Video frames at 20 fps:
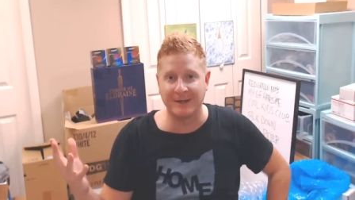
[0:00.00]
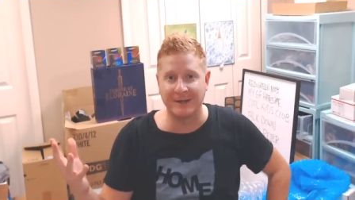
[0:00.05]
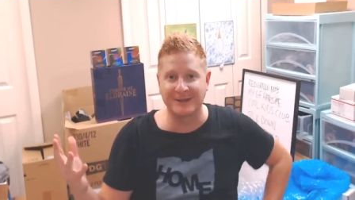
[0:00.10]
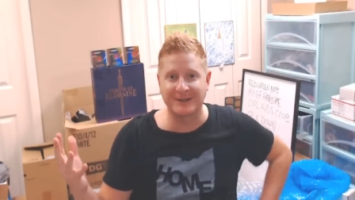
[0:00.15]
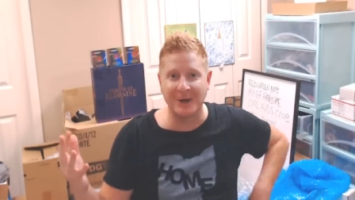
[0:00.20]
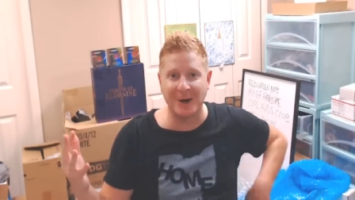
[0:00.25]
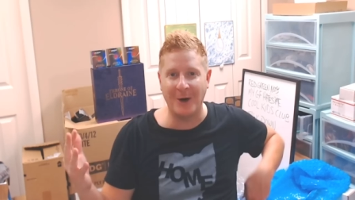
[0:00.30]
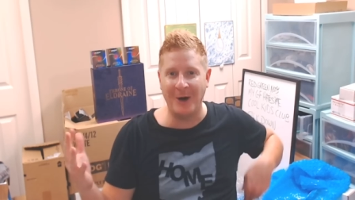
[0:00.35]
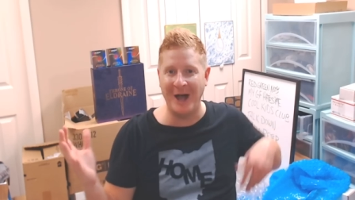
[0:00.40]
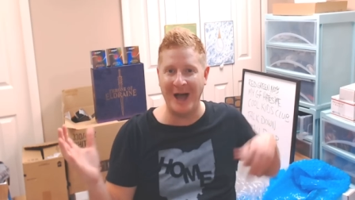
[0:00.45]

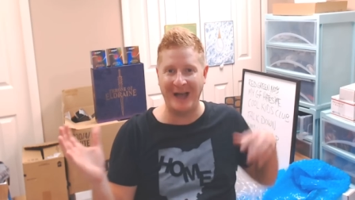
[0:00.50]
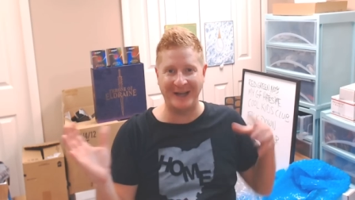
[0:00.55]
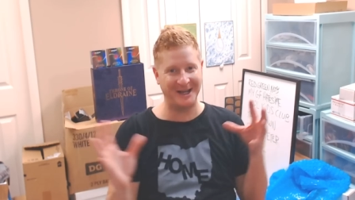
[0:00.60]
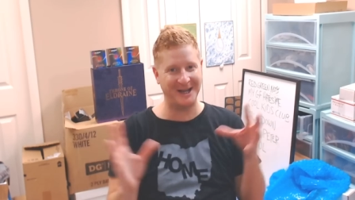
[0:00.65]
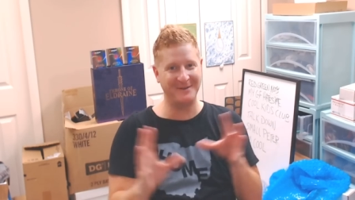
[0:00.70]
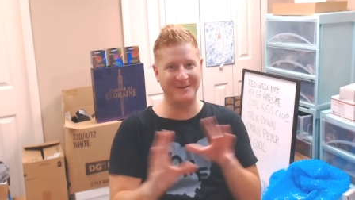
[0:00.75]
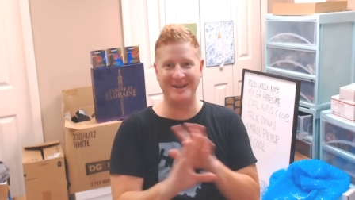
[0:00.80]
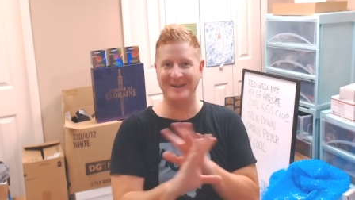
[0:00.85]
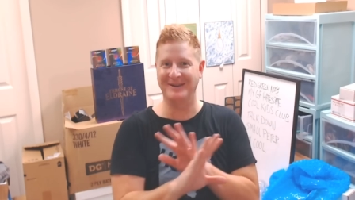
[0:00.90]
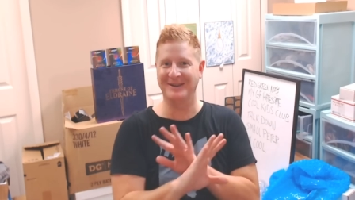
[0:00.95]
So I
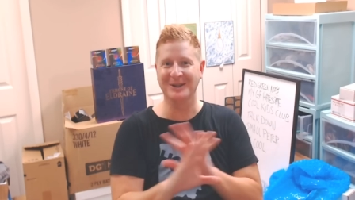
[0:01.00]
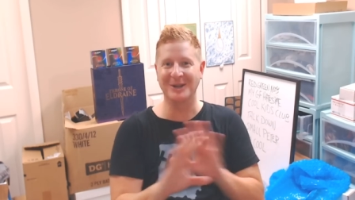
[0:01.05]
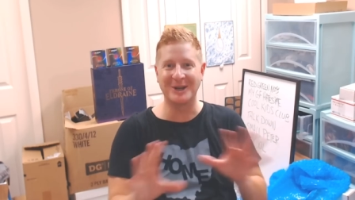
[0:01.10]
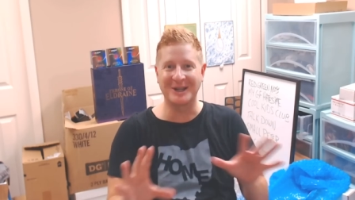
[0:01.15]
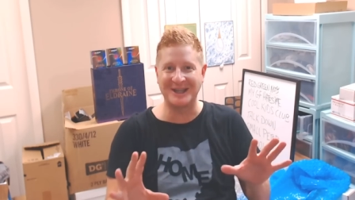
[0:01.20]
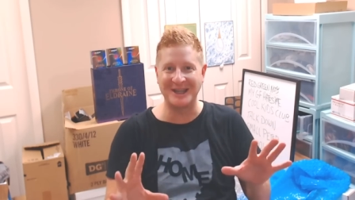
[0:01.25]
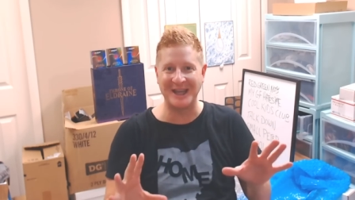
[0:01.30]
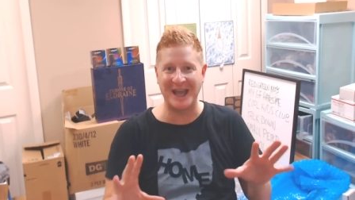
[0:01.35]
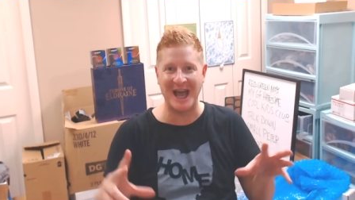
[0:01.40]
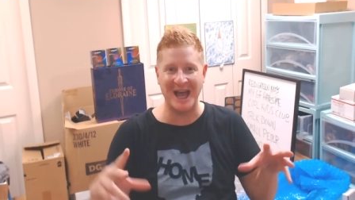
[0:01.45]
didn't even look
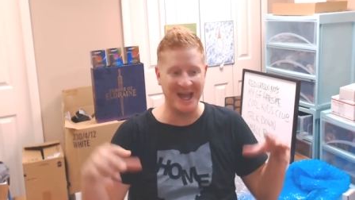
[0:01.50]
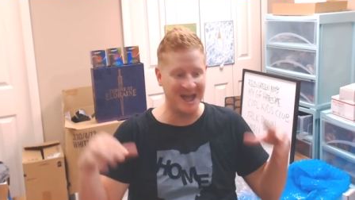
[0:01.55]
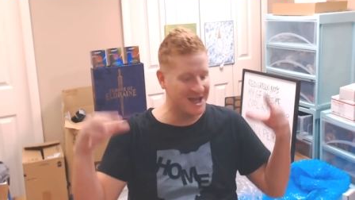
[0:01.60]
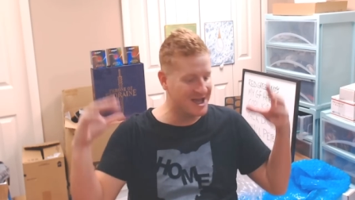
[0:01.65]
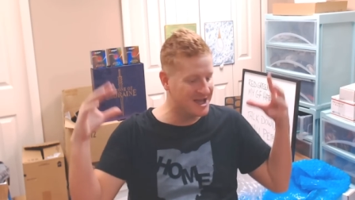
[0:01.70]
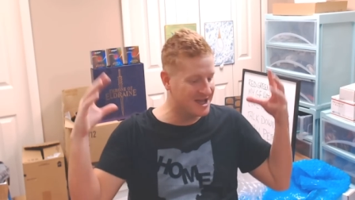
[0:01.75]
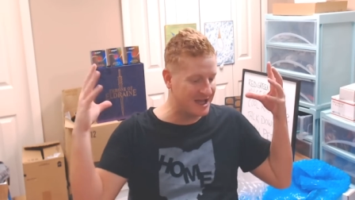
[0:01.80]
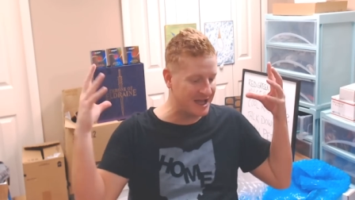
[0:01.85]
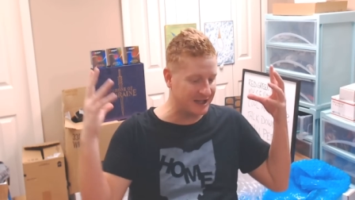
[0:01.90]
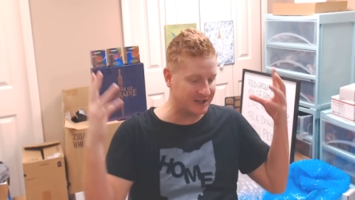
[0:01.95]
yet.
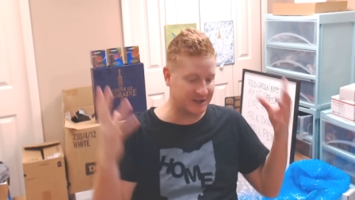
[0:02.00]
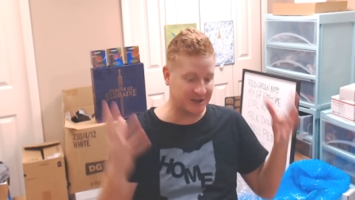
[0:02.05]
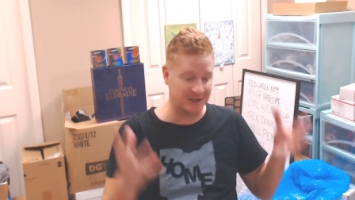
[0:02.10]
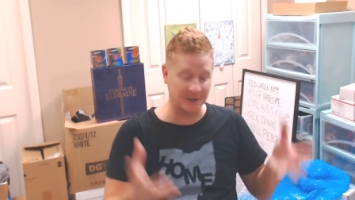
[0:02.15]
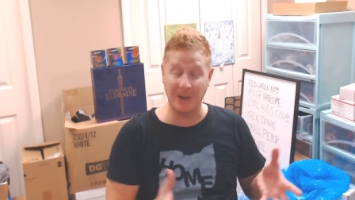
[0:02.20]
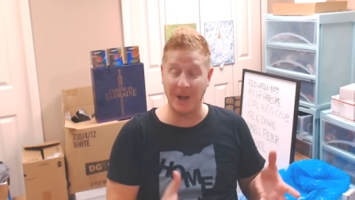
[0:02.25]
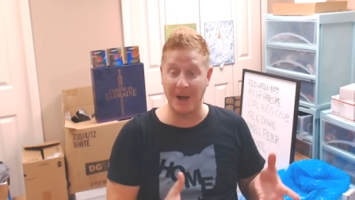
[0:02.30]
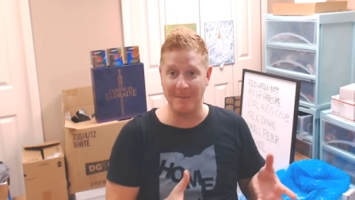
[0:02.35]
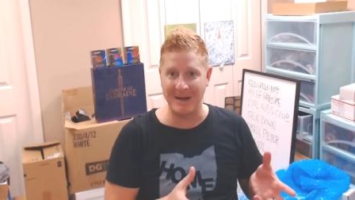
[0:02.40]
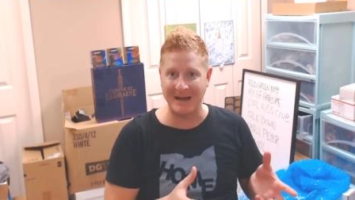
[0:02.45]
It's still
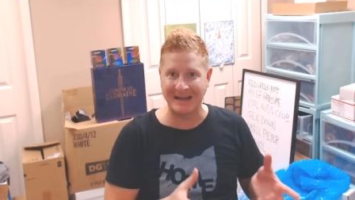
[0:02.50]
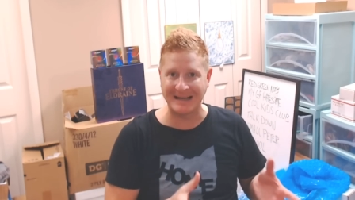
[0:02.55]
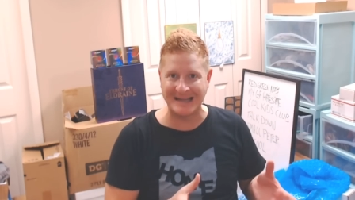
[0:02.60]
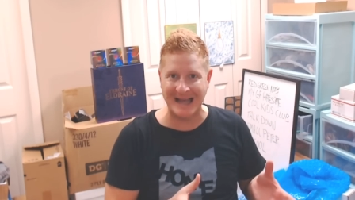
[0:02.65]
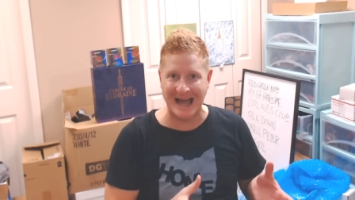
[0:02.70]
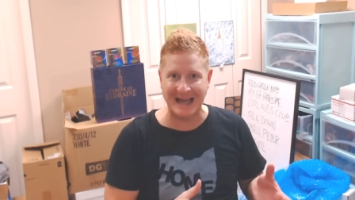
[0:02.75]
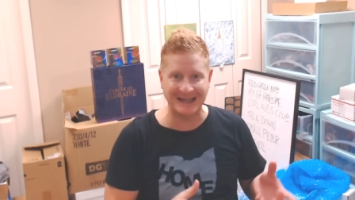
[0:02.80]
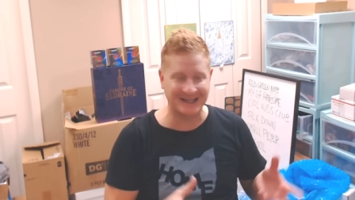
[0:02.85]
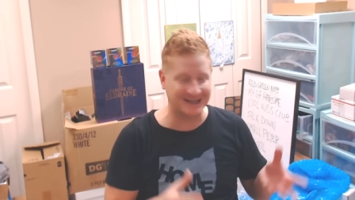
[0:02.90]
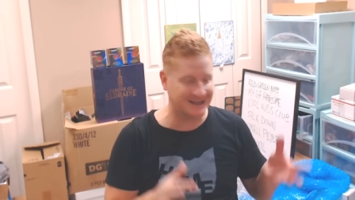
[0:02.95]
on my
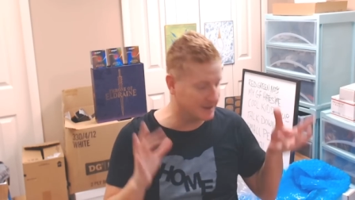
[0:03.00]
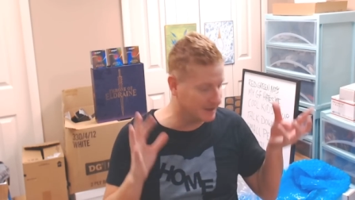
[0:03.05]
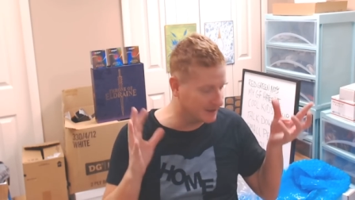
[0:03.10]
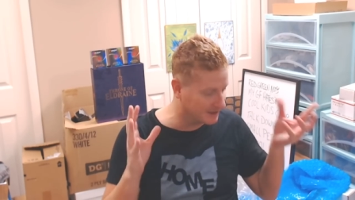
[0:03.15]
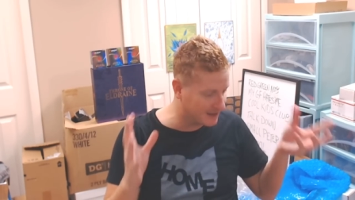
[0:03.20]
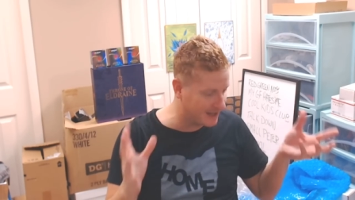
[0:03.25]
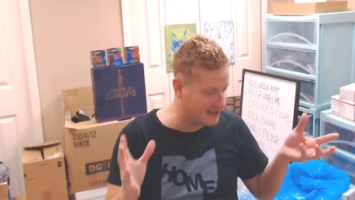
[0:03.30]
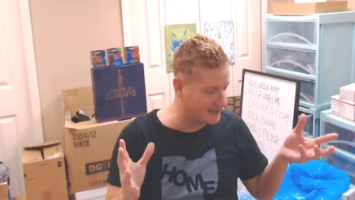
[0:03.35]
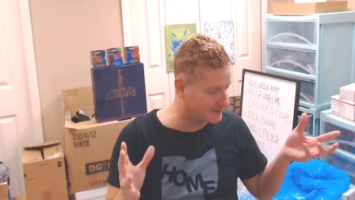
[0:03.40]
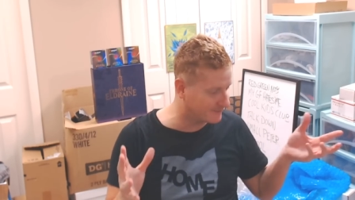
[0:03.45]
desk.
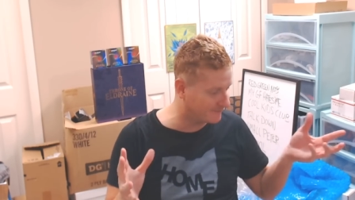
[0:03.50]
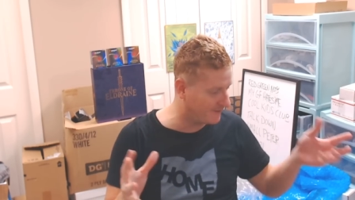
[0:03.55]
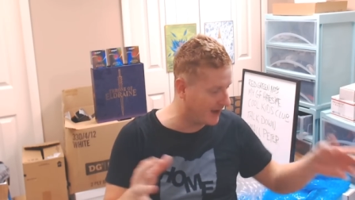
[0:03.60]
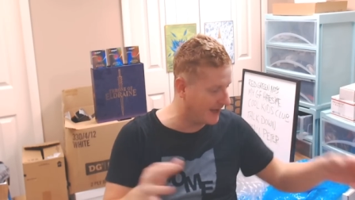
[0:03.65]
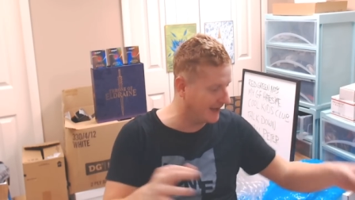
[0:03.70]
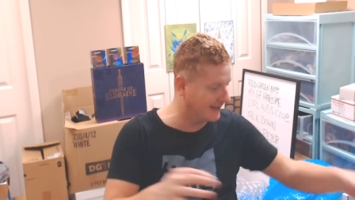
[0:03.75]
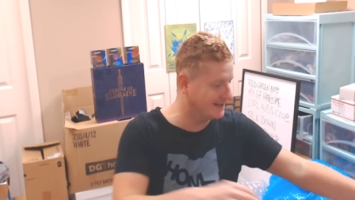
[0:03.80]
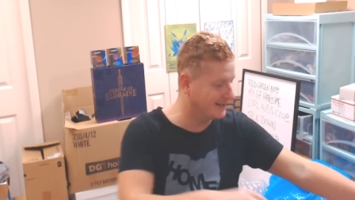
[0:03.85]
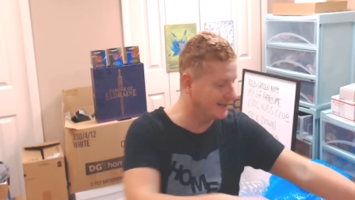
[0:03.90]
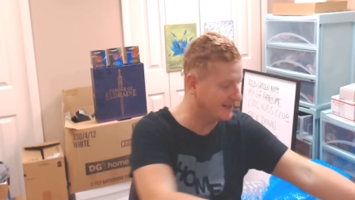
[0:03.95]
Let's
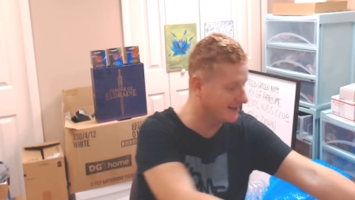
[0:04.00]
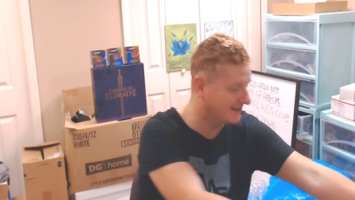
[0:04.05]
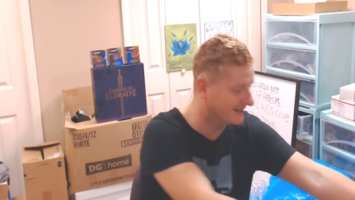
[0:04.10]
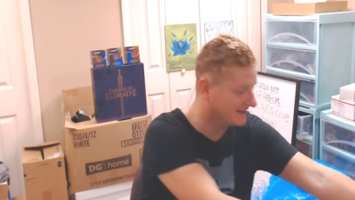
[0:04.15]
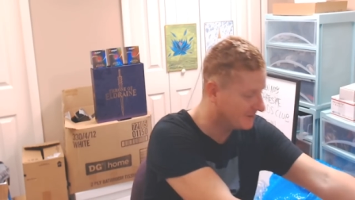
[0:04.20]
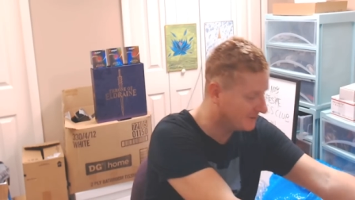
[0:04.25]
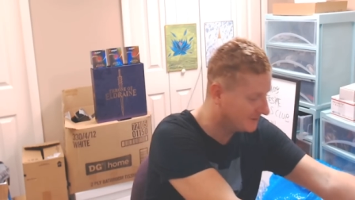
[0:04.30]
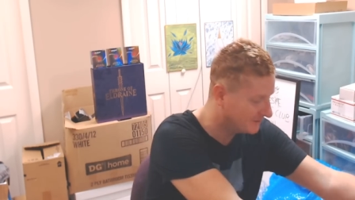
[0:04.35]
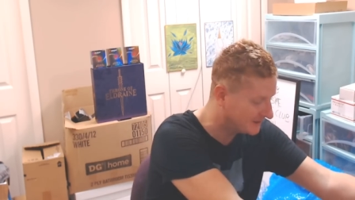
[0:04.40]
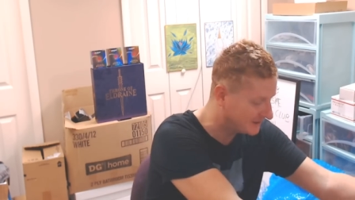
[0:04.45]
find it.
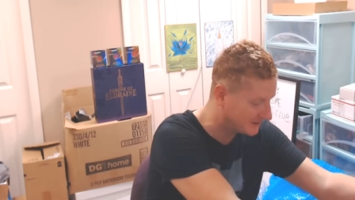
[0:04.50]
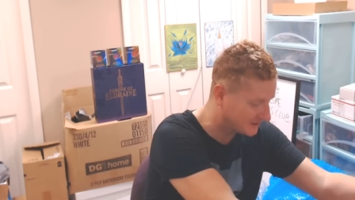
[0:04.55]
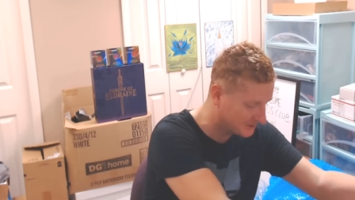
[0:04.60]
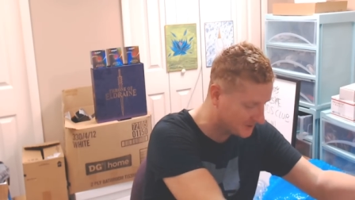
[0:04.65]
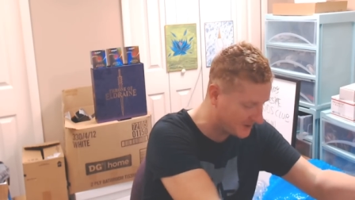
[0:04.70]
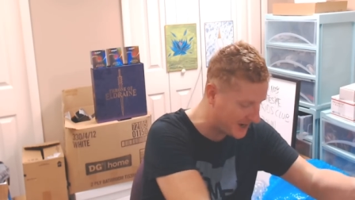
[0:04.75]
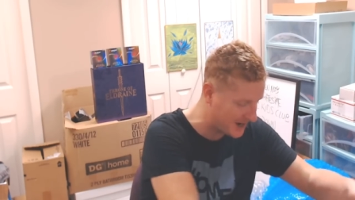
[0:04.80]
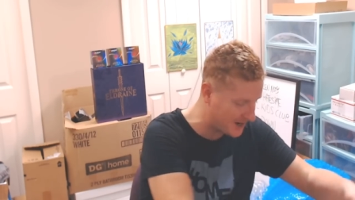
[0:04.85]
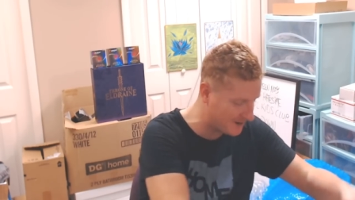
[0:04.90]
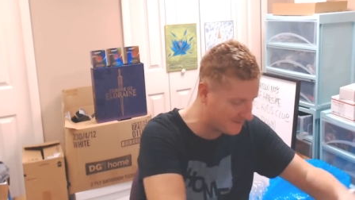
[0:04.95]
Holy
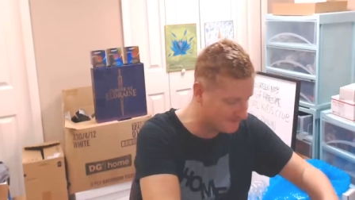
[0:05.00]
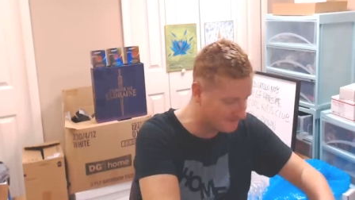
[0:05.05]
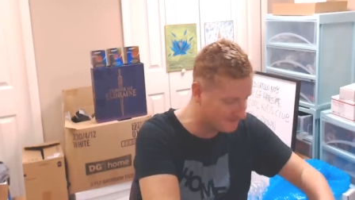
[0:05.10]
crap.